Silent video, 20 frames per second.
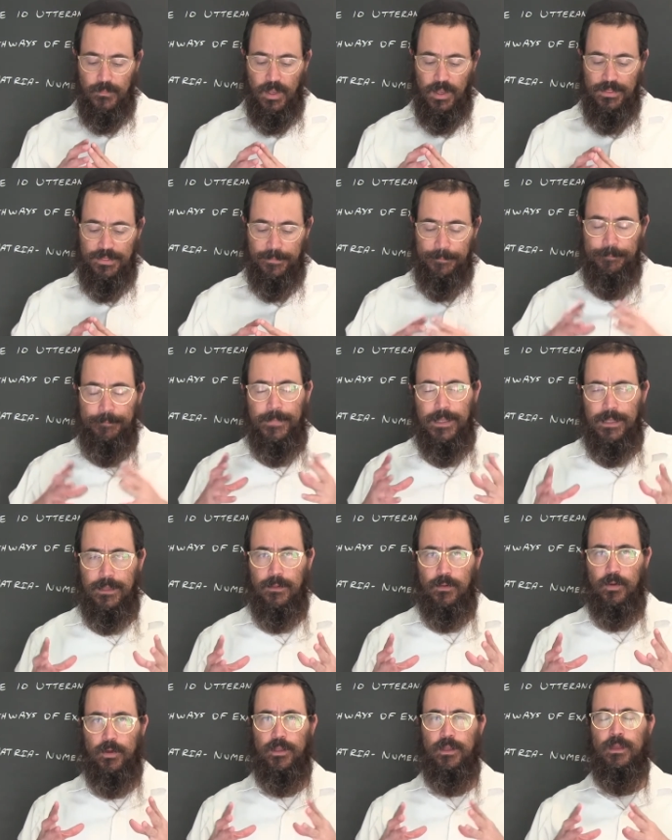the
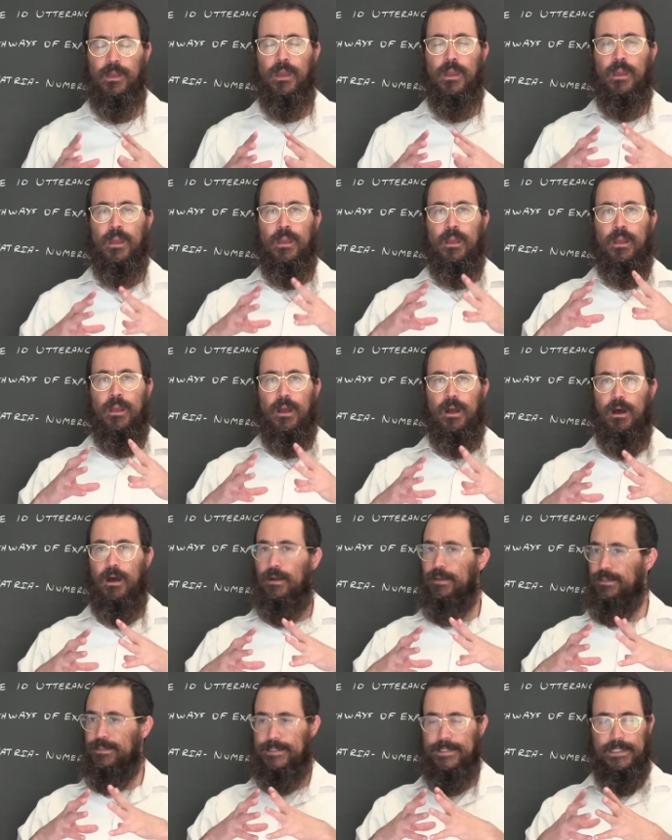meaty
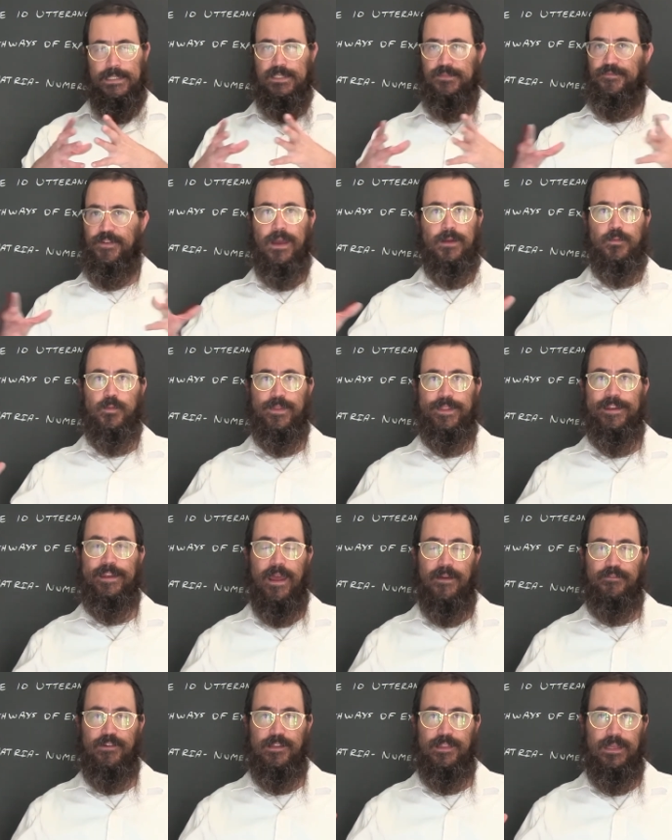is, is found within
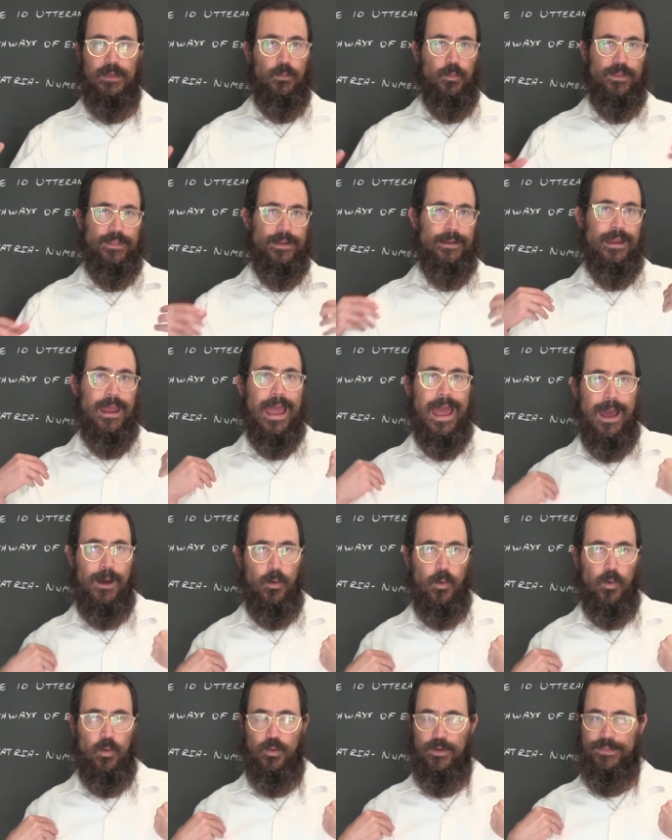everything, within
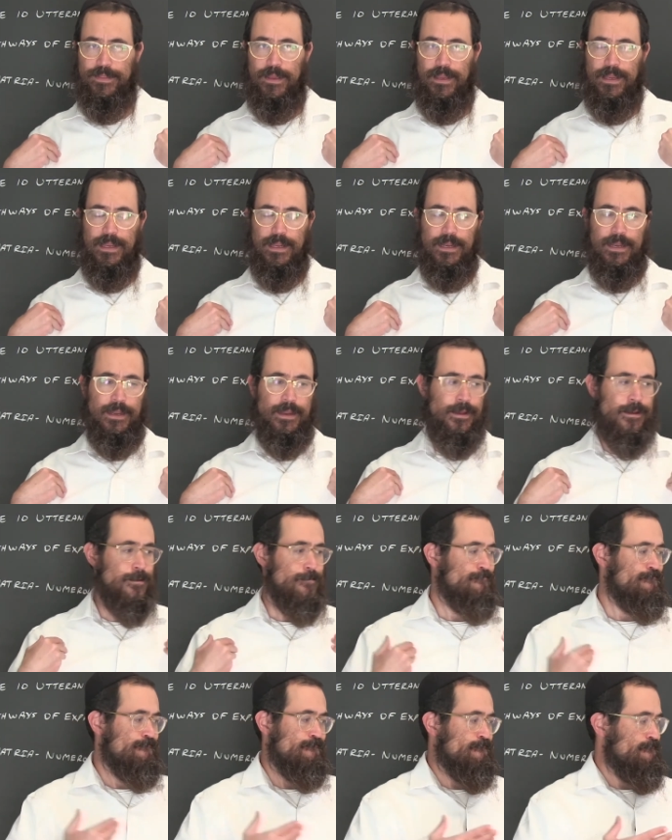our, within,
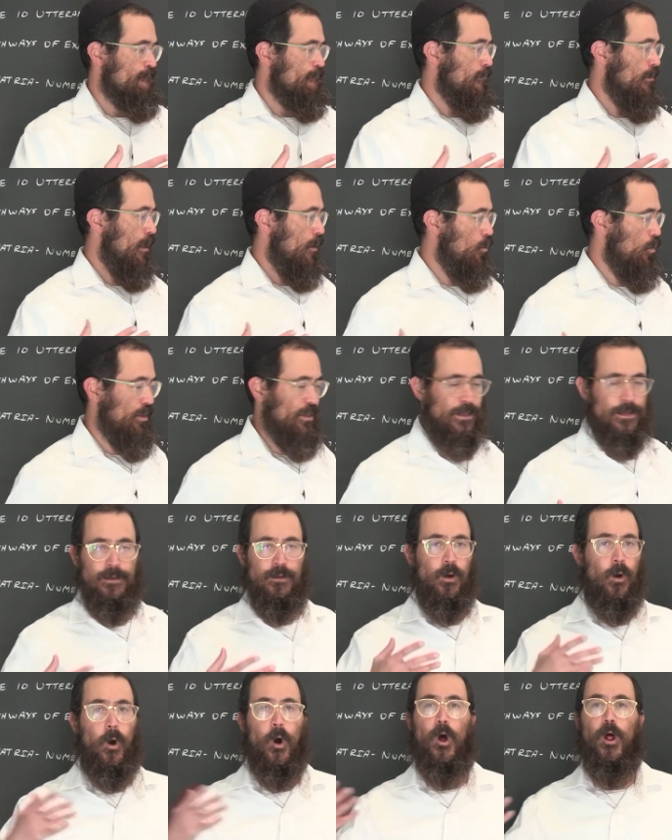
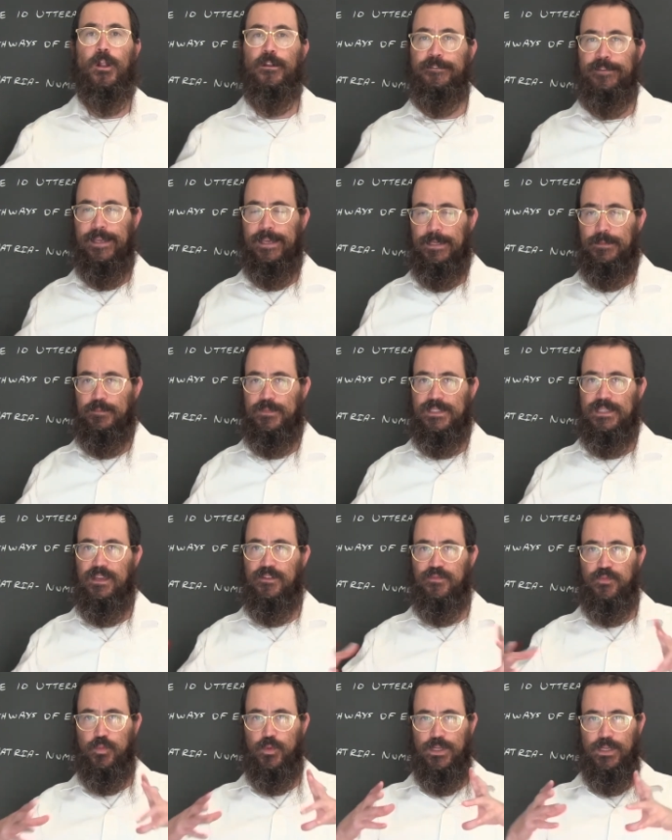within all names,
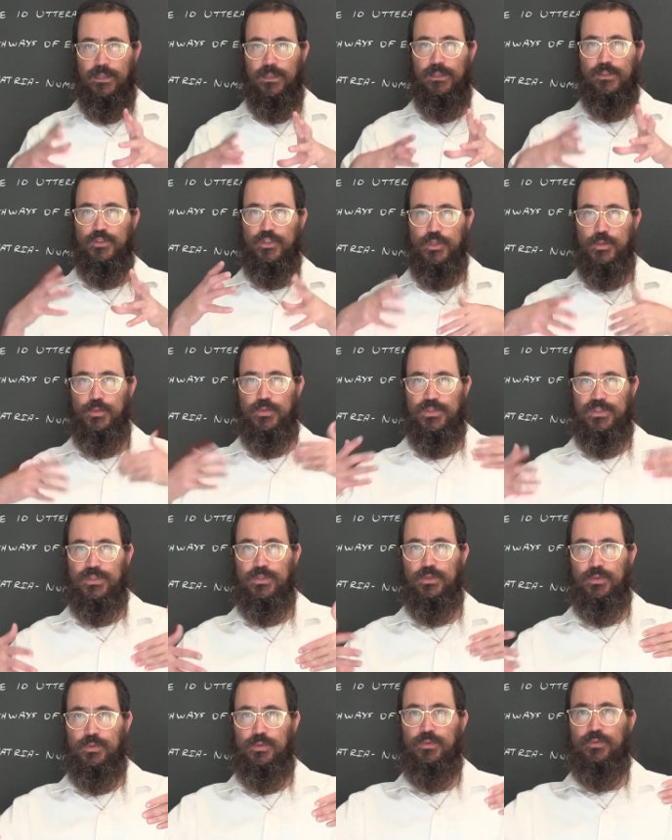if we choose
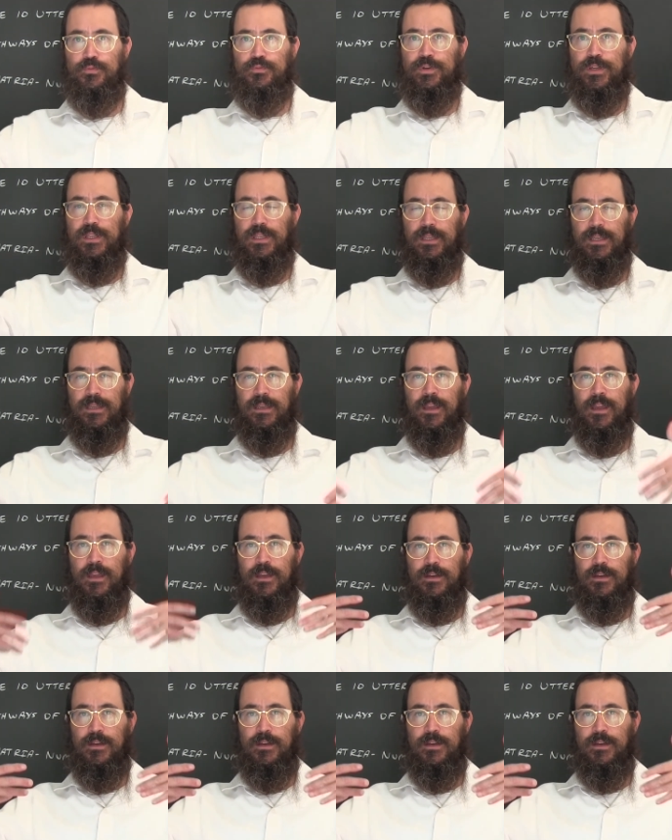to really